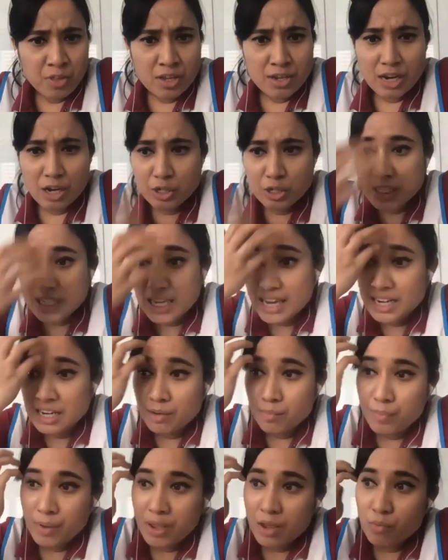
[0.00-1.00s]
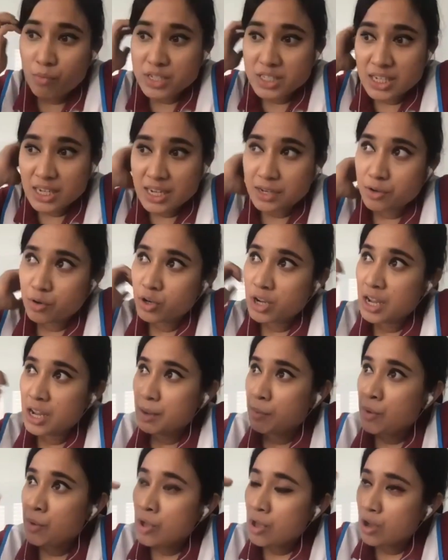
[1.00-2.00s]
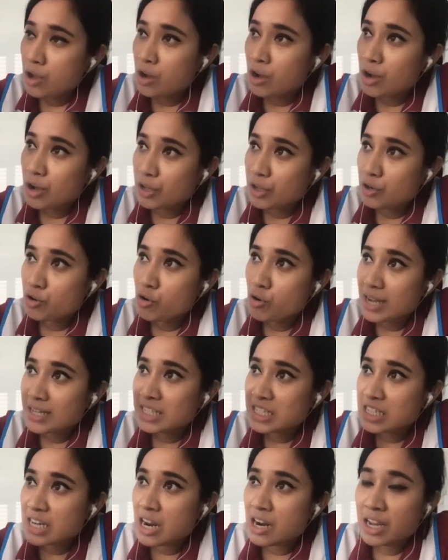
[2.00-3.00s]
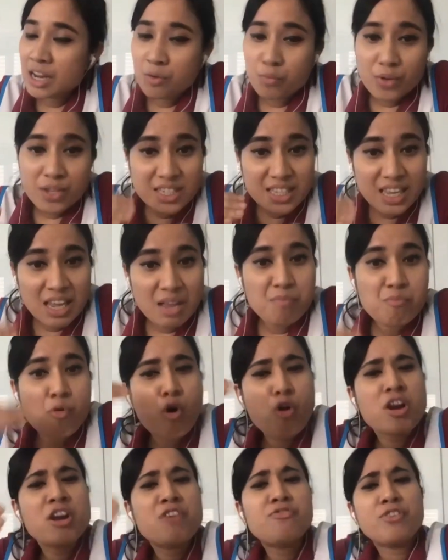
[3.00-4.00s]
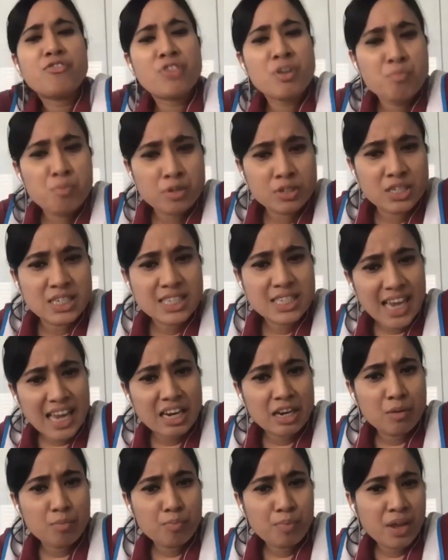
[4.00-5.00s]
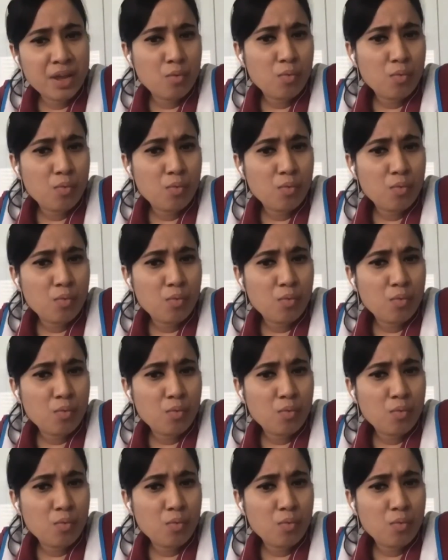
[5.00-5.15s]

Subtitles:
Now, scan and pay, we said, okay, as a target, we say more than 50% scan and pay.